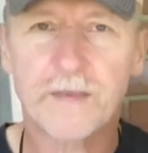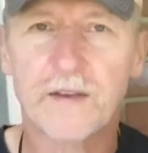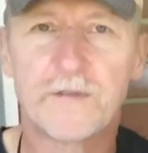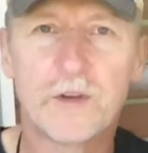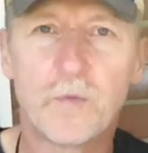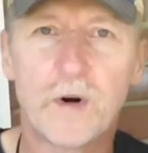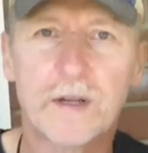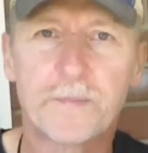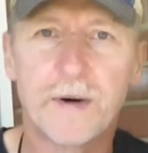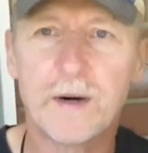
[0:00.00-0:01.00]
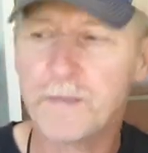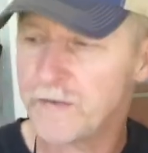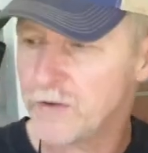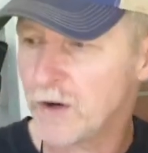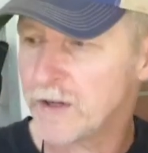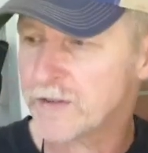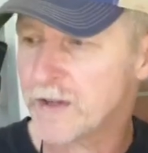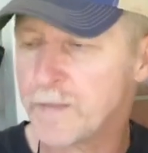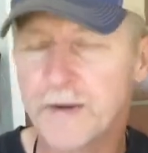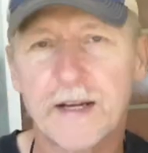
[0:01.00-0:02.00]
If you want a pump, if you always
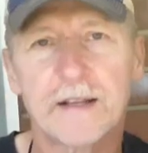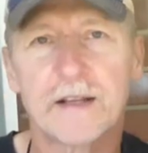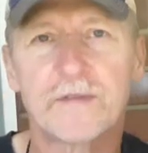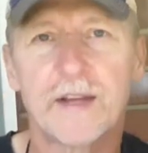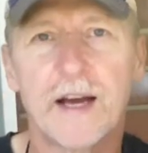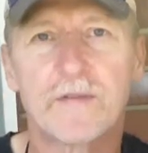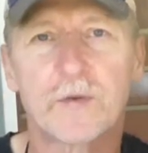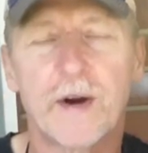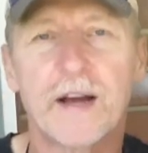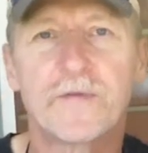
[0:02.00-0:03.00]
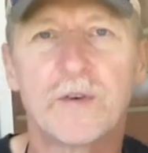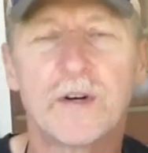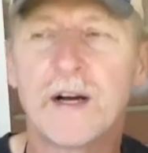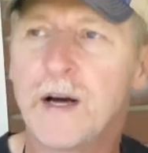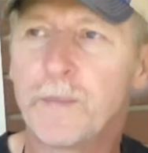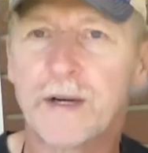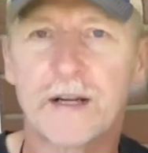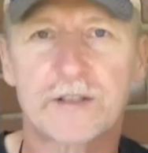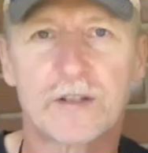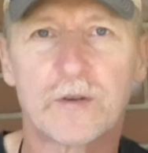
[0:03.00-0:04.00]
thought, man, I'd love to have a rifle, but
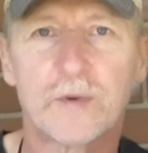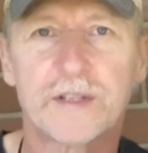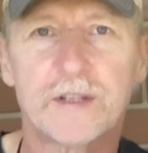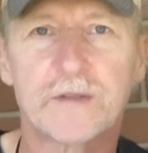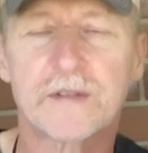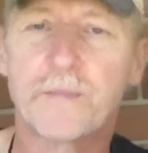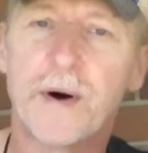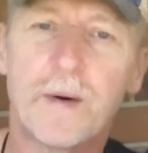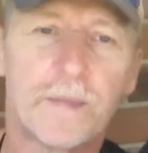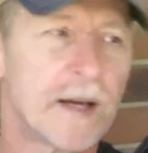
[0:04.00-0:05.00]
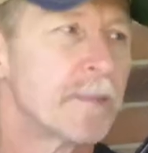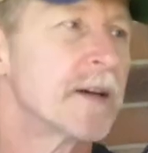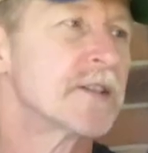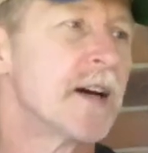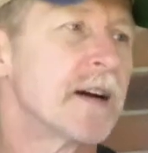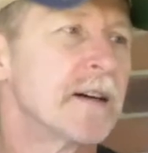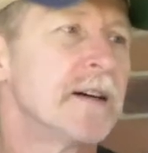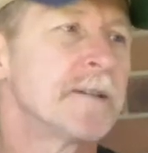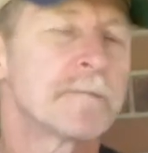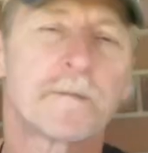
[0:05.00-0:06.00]
I sure wish it was a pump like my
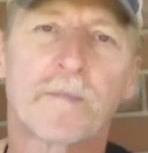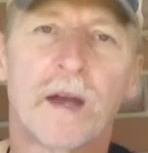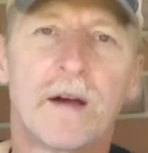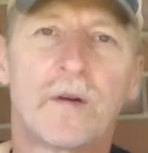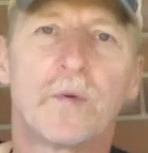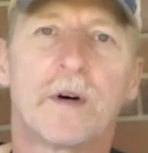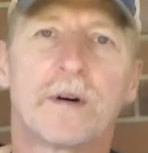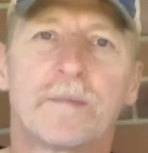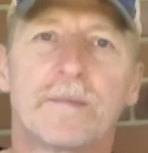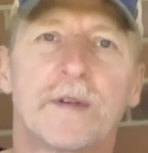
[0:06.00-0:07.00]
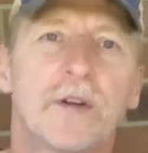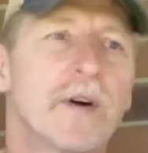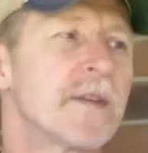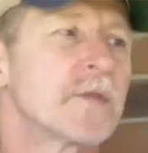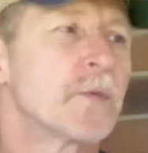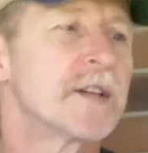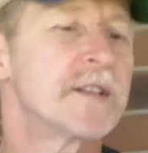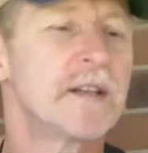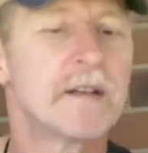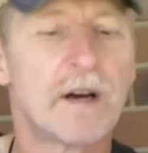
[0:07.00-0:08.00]
shotgun, well, you don't have to wish
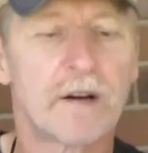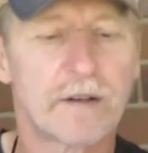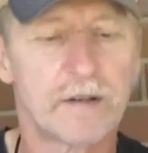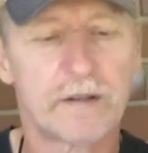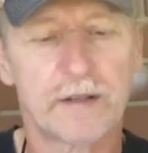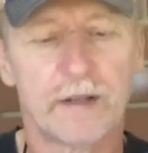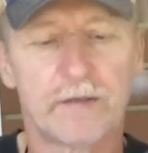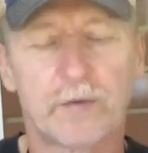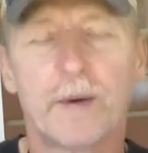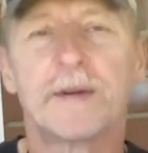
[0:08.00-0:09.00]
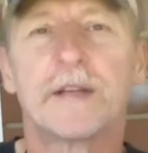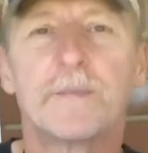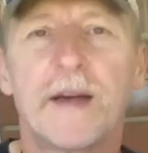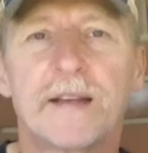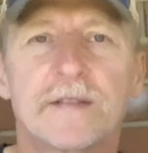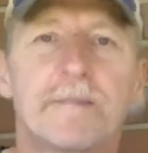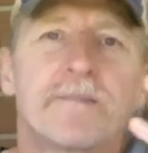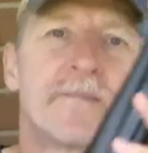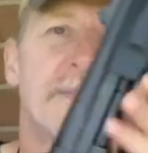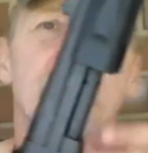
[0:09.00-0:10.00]
any longer, because Remington makes them.
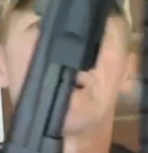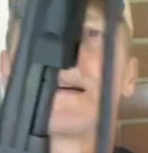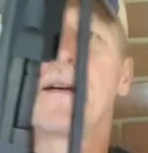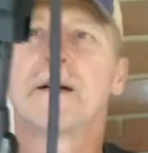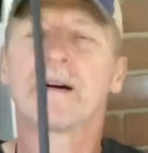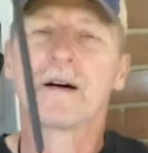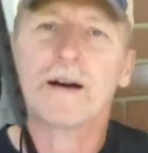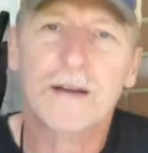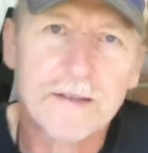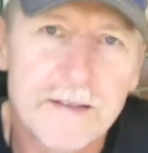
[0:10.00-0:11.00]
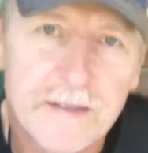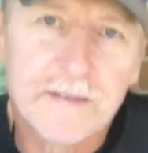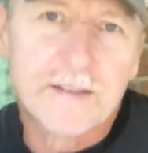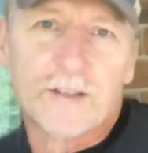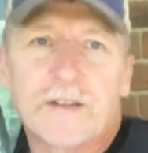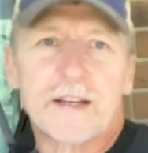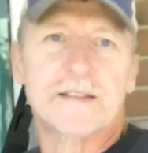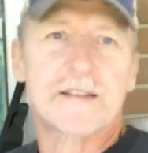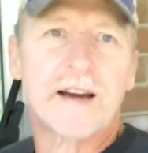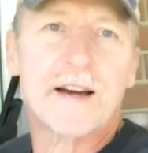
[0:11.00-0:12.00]
Alright, till
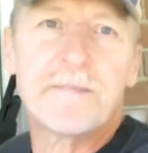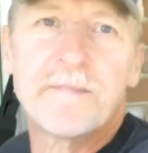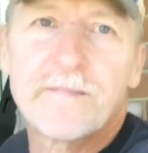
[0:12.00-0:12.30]
next time.